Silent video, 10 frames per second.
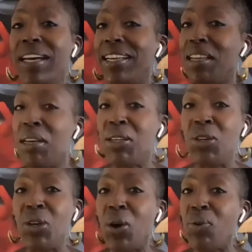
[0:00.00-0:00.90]
But
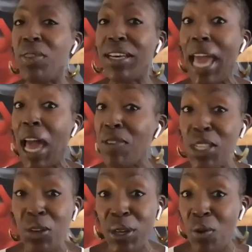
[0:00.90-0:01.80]
you know, the
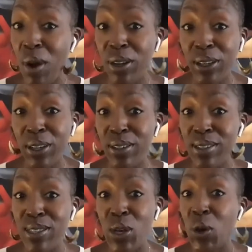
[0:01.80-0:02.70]
cafeteria
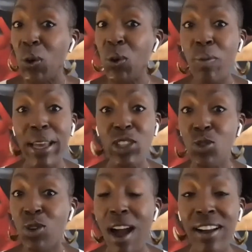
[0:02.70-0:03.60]
workers who make
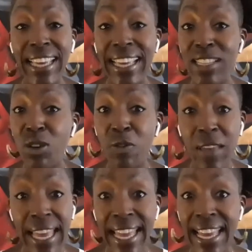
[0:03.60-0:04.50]
sure our kids
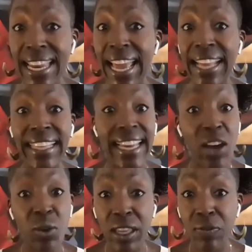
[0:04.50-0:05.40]
are fed and
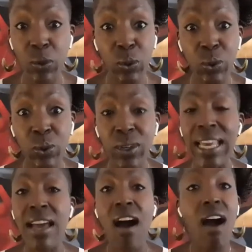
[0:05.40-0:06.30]
get healthy food,